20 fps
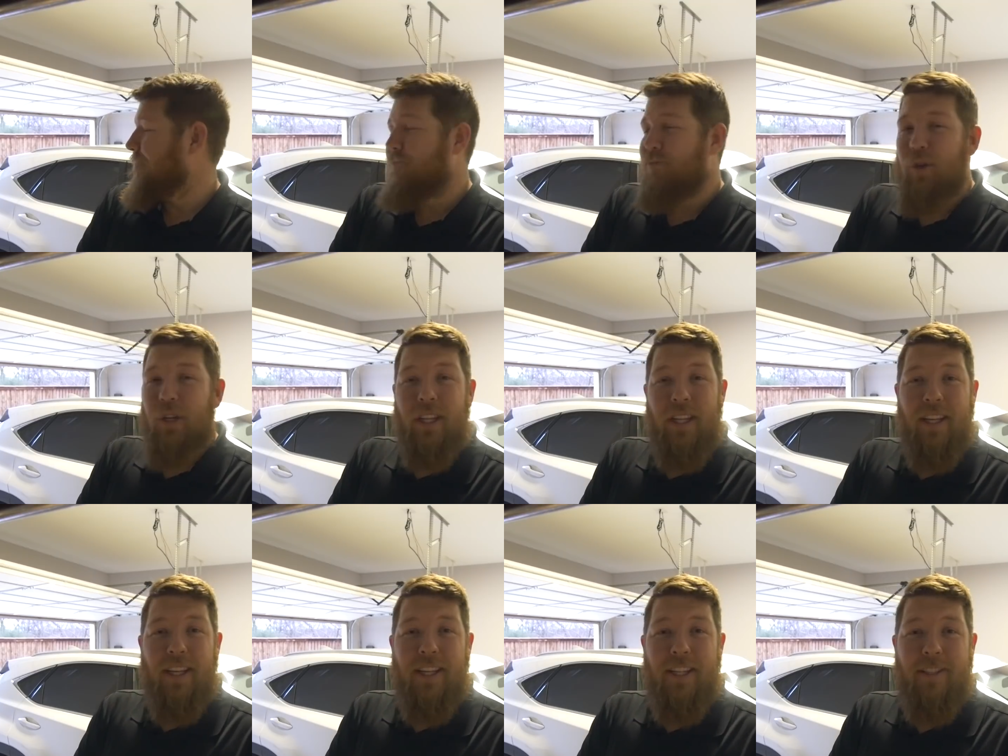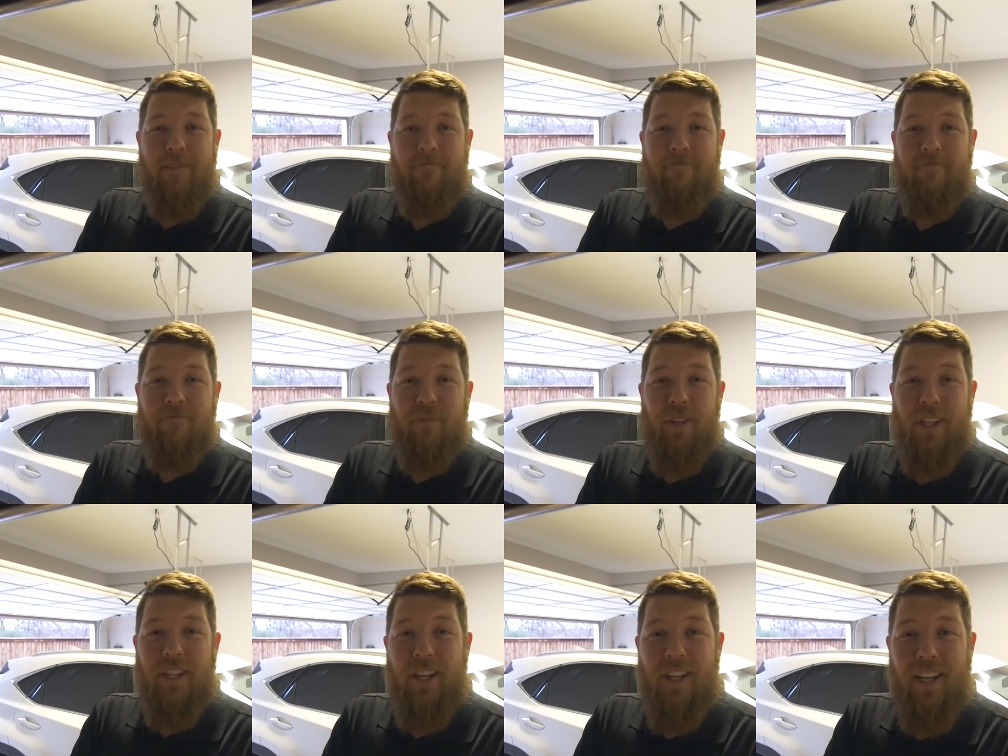Really,
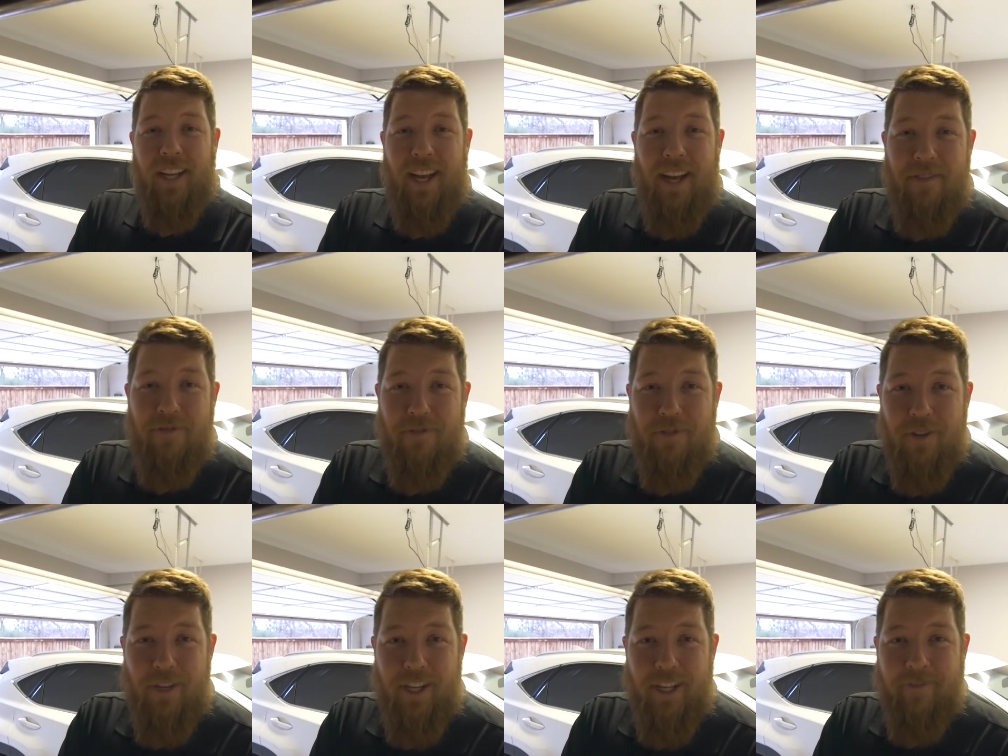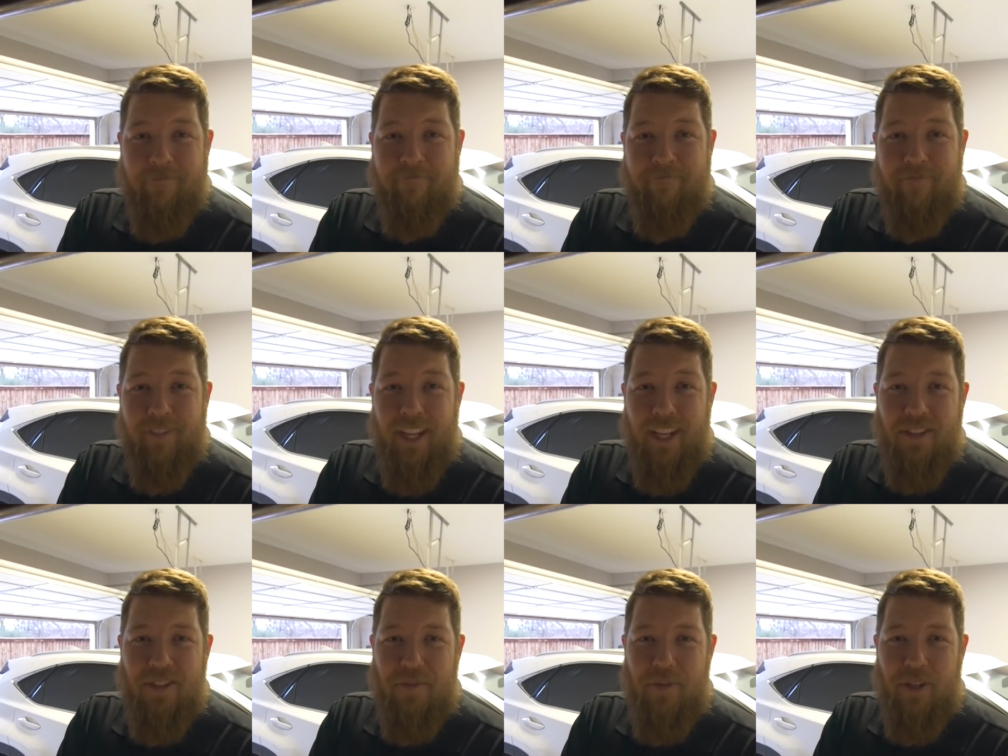that's all I got for you.
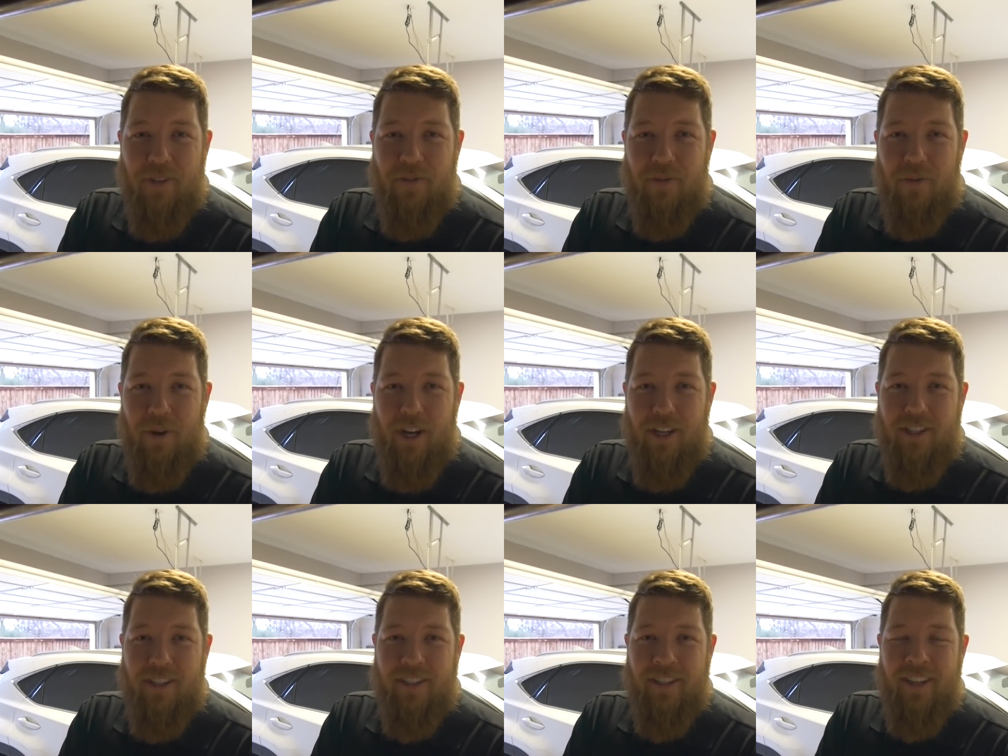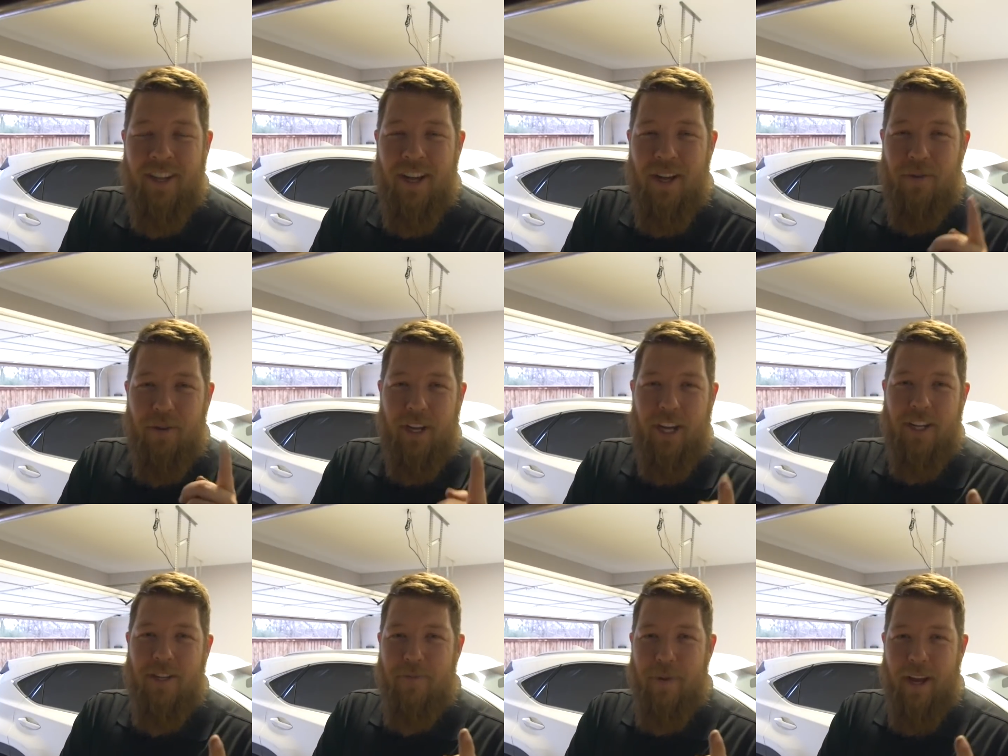Thanks so much for watching. We'll
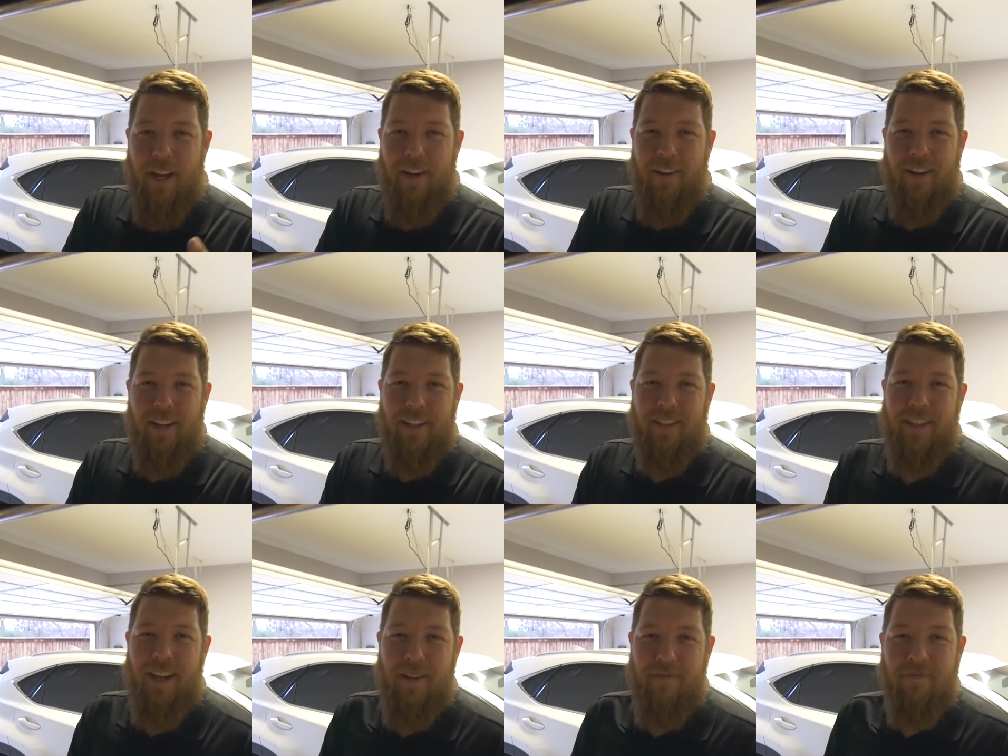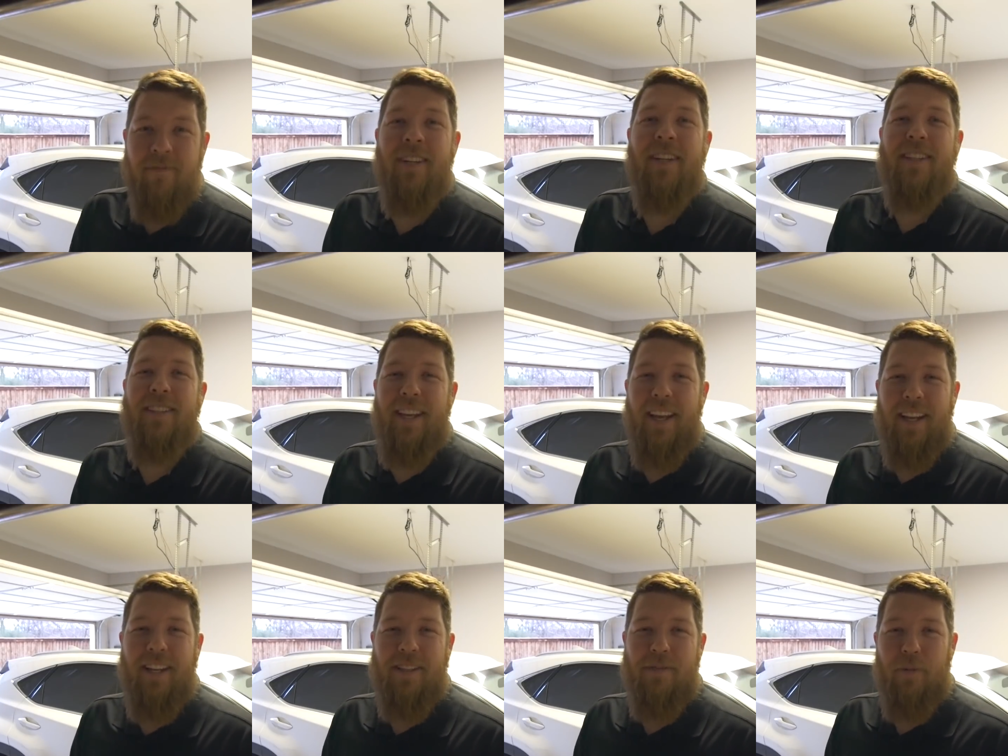catch you back here next time.
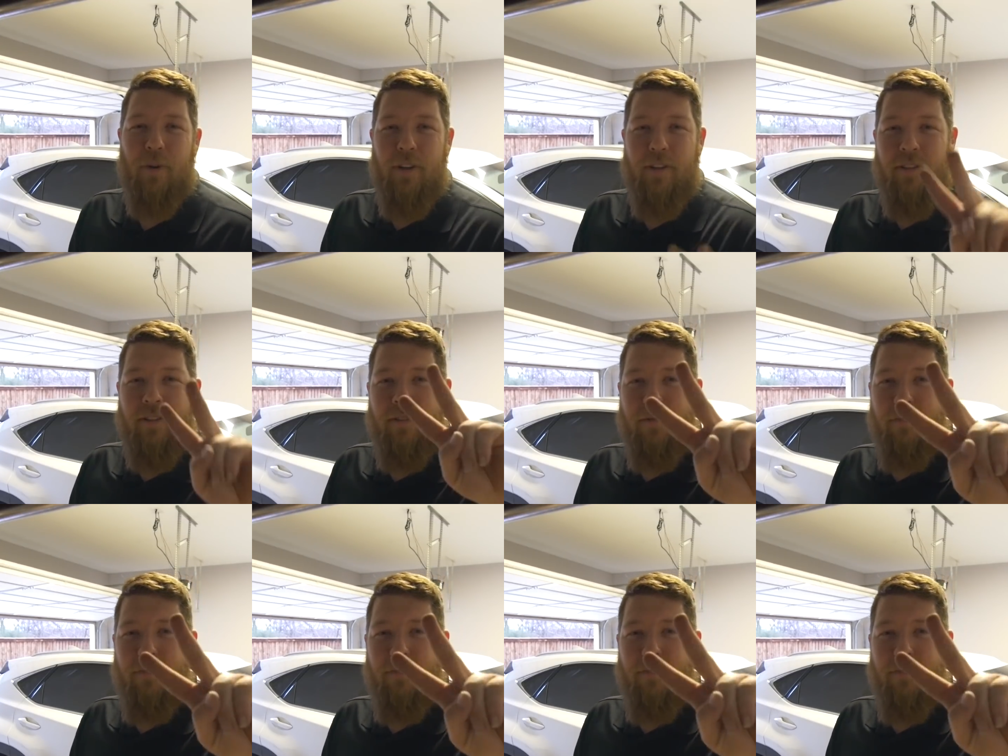Take it easy, boys.